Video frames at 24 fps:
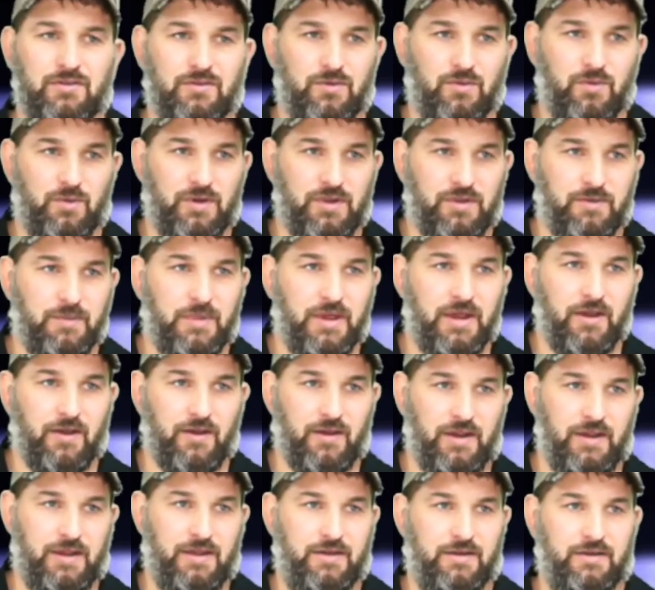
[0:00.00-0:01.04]
with Mary.
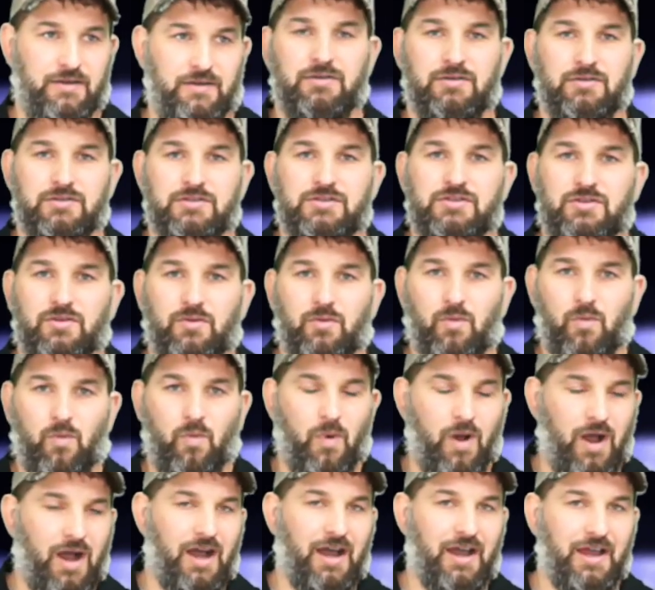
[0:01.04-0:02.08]
So,
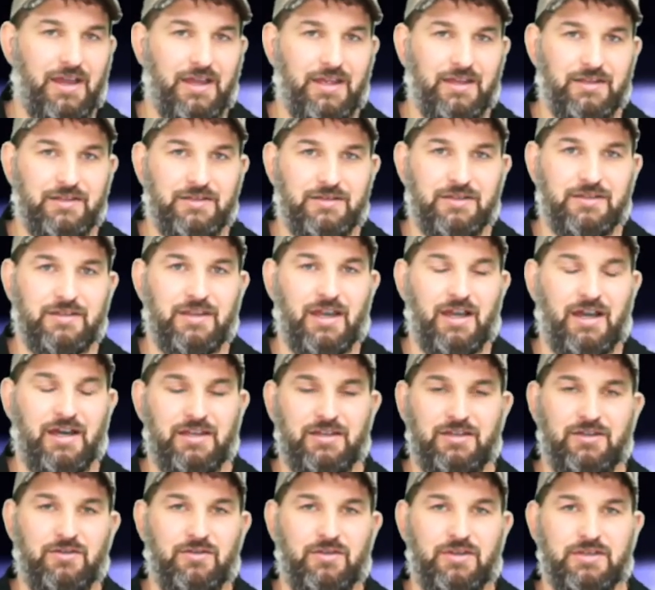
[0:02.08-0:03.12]
why did God
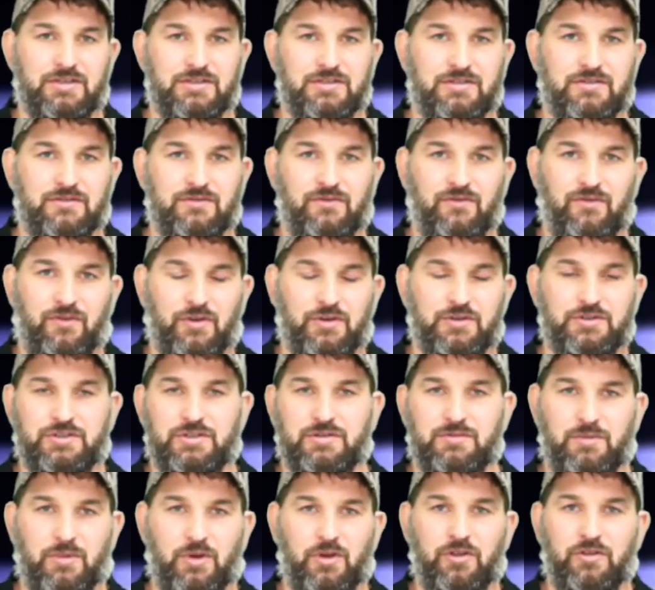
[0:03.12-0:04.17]
do this
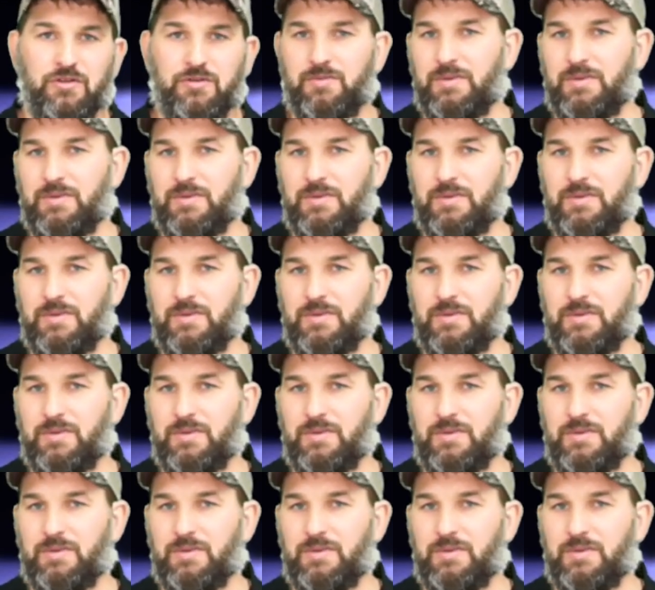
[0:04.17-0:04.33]
virgin birth?